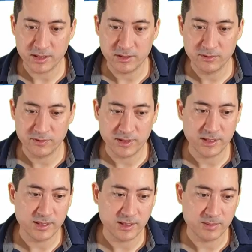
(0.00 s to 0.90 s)
you'll find
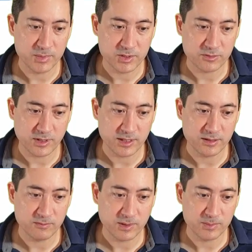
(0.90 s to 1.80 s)
that the number is greater
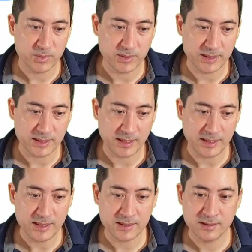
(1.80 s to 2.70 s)
than
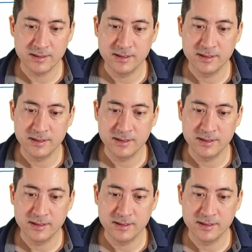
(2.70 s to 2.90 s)
1.8.